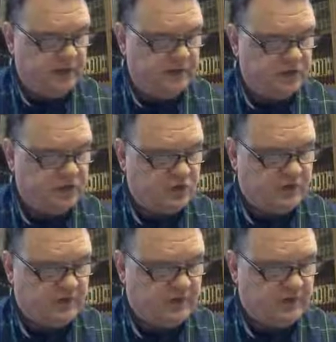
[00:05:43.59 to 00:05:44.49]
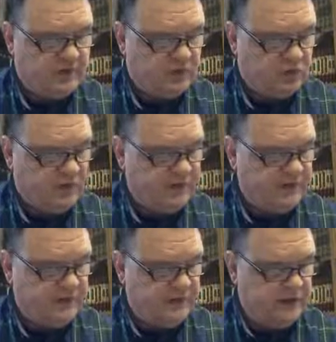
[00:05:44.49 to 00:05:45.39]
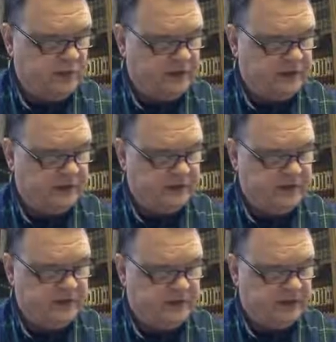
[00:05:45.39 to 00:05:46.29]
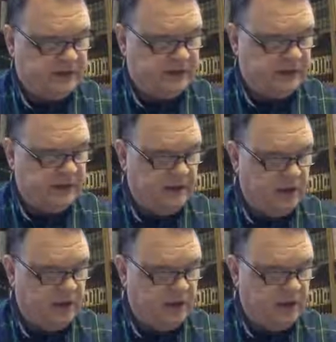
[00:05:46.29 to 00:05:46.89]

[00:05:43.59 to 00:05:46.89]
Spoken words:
in the street of the great city, which is mystically